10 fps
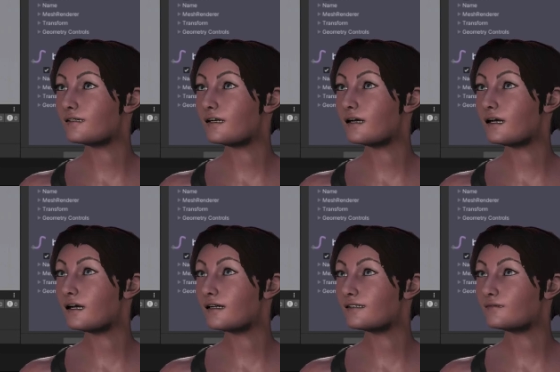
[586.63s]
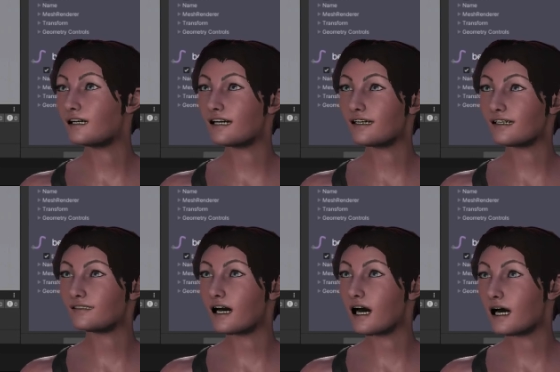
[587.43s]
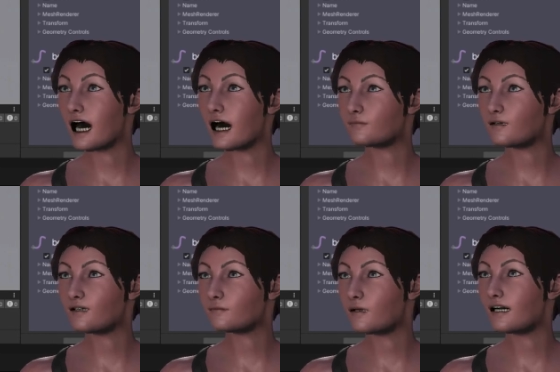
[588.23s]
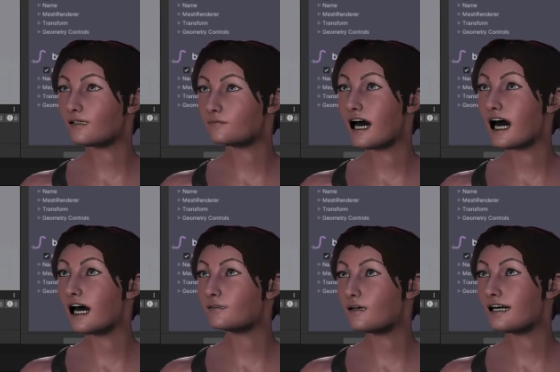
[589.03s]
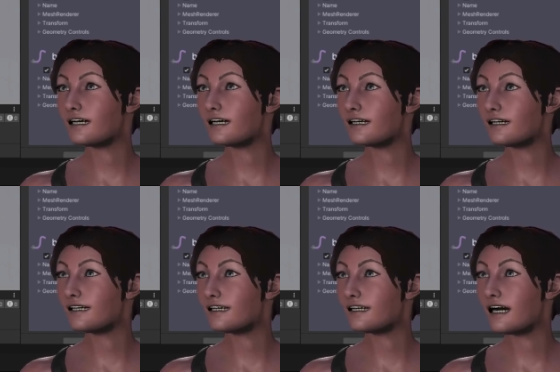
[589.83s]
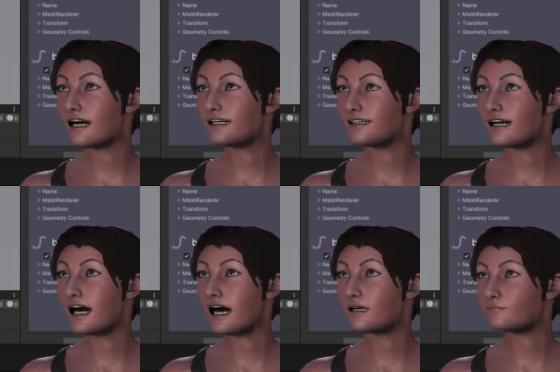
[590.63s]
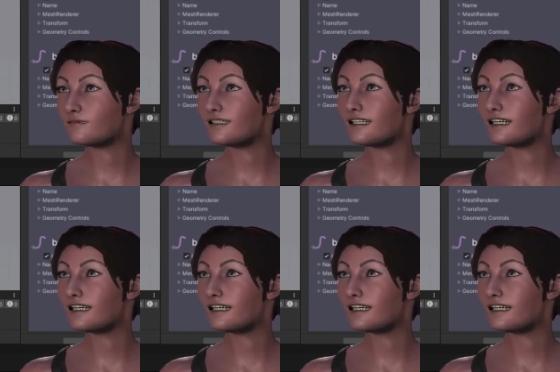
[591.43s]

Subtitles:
I don't need the top cap or the bottom cap. I need the end caps.